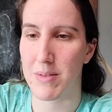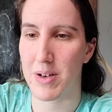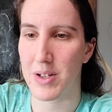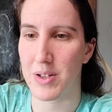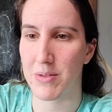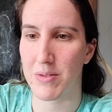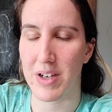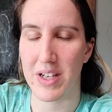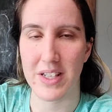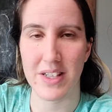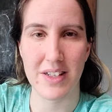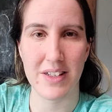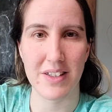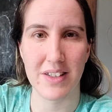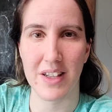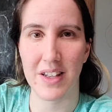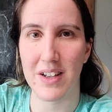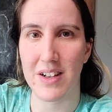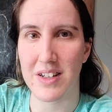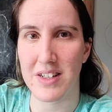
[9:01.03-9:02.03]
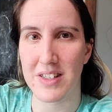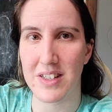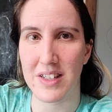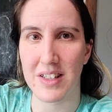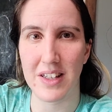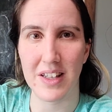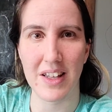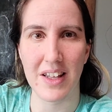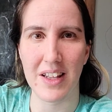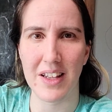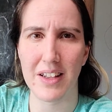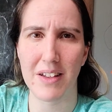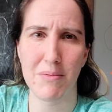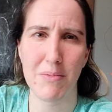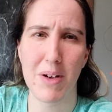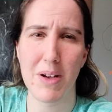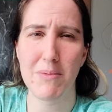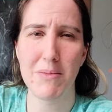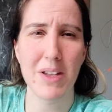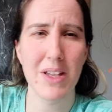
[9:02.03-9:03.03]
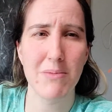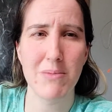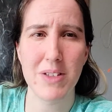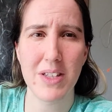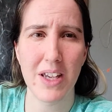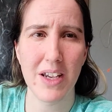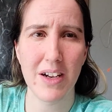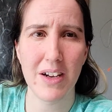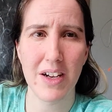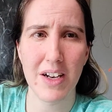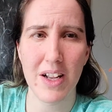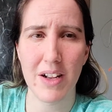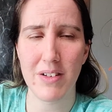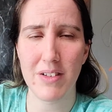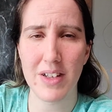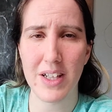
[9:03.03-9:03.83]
Otherwise he's like constantly like, mommy, I'm scared, I